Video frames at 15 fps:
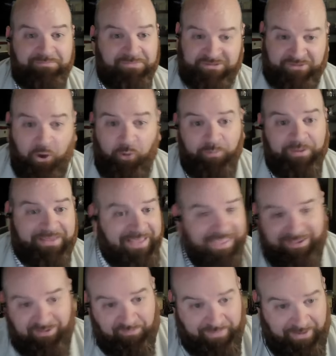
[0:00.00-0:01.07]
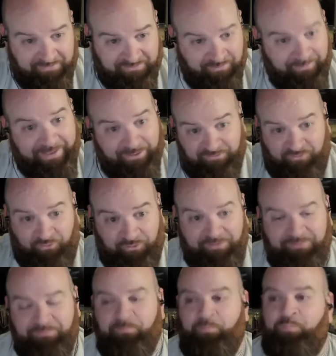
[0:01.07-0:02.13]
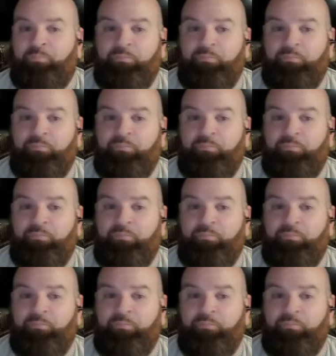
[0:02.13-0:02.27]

because Kobe can't compare to Michael Jordan.